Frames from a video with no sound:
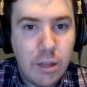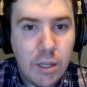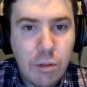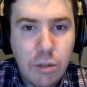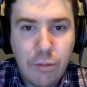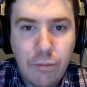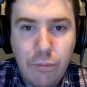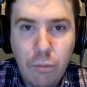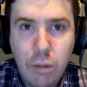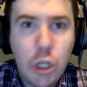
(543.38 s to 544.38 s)
use of
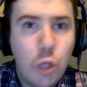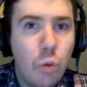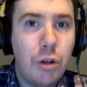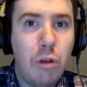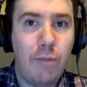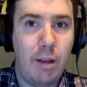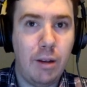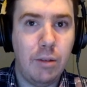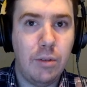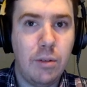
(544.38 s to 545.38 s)
really short note
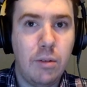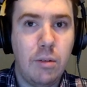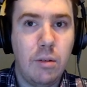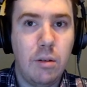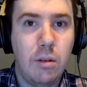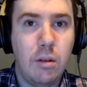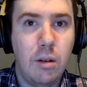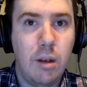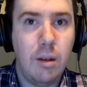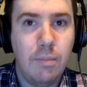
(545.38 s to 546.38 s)
values.
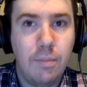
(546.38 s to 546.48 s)
When